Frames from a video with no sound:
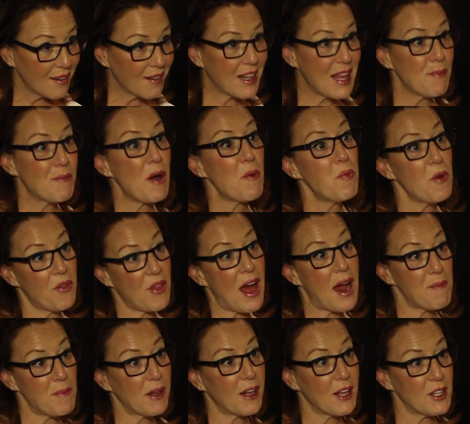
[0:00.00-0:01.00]
keep up with
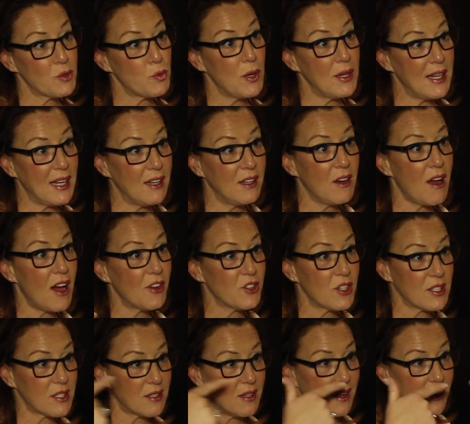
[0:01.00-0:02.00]
that because we need not
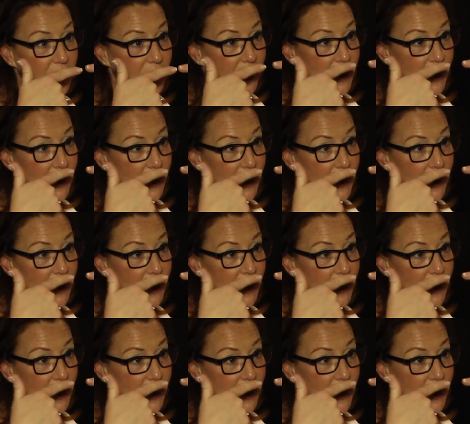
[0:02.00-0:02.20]
just